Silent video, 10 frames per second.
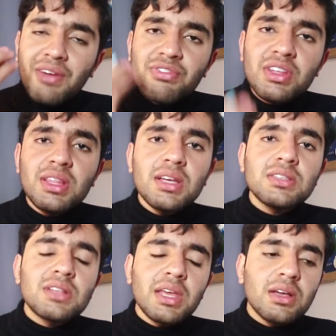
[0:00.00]
Everything
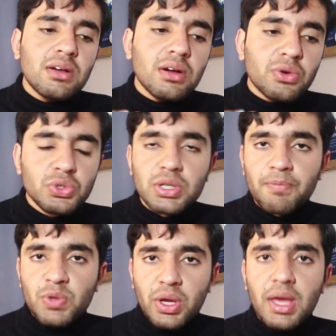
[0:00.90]
is like crucial,
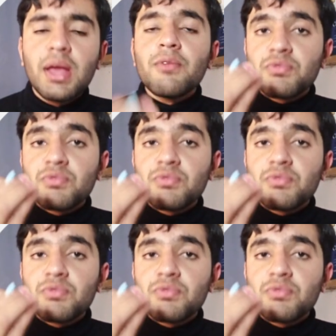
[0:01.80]
okay?